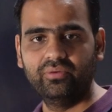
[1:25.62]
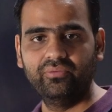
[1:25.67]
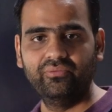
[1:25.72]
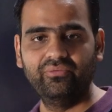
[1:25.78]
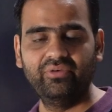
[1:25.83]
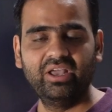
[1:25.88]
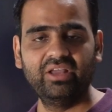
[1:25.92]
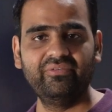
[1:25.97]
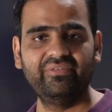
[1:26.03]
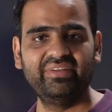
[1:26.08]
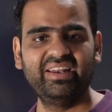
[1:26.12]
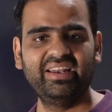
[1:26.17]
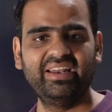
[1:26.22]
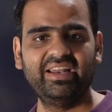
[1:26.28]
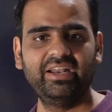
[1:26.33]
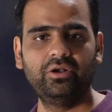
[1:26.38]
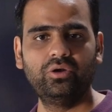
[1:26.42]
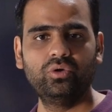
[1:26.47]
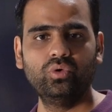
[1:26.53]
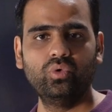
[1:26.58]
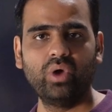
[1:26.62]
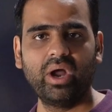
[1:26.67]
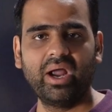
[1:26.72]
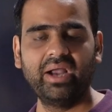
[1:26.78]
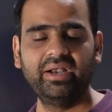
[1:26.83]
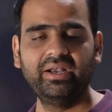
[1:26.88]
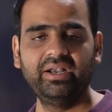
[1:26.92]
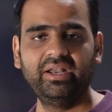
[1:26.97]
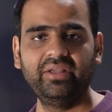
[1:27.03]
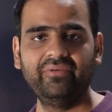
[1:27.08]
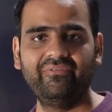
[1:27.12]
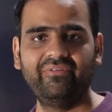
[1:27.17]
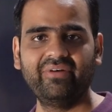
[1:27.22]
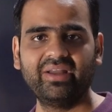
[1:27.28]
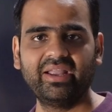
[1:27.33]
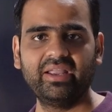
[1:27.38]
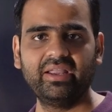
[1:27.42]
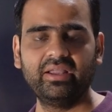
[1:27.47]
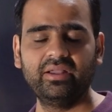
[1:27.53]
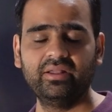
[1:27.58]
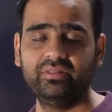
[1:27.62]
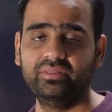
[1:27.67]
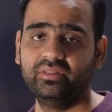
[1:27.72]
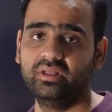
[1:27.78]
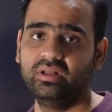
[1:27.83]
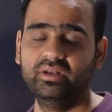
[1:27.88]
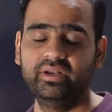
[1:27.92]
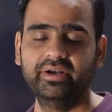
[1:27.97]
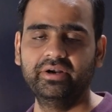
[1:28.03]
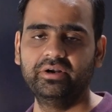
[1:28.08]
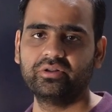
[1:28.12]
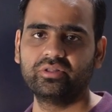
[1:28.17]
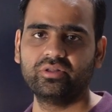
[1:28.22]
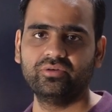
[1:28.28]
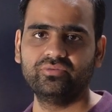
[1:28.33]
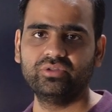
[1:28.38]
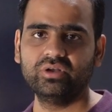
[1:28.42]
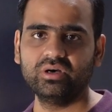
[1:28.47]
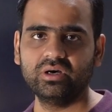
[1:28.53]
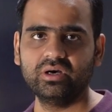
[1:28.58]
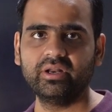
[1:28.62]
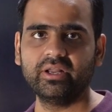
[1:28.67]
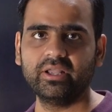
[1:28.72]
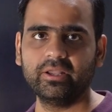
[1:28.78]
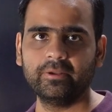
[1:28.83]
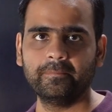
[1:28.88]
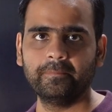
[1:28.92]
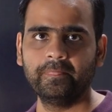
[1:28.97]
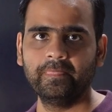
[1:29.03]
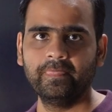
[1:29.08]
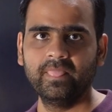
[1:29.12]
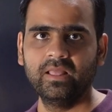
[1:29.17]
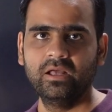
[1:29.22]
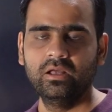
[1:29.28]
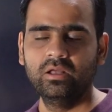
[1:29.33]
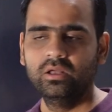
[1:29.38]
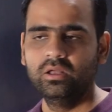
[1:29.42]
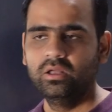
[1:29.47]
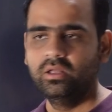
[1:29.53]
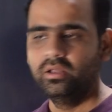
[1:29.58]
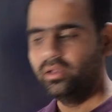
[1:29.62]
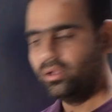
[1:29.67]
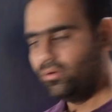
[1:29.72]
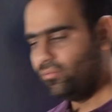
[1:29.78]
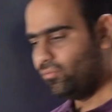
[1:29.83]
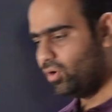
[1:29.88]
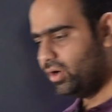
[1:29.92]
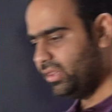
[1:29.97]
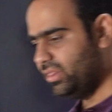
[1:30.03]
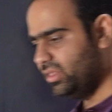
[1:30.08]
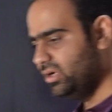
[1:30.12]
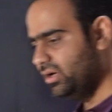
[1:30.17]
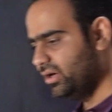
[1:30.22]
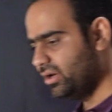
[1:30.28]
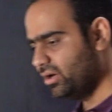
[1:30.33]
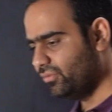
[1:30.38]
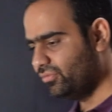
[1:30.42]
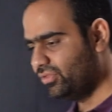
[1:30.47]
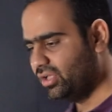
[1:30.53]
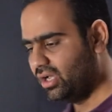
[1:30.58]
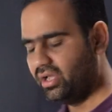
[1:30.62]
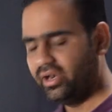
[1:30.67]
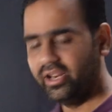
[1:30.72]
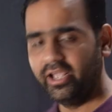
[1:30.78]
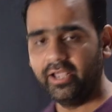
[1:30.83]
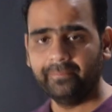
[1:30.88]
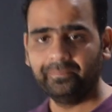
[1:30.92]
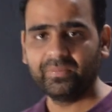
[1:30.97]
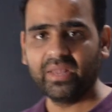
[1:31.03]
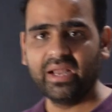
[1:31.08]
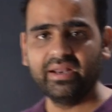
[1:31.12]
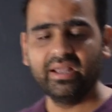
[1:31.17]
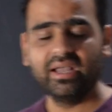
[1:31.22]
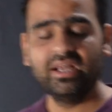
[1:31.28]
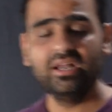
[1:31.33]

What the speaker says: where we need to identify the leaders of the array. Now, what is leader of the array? An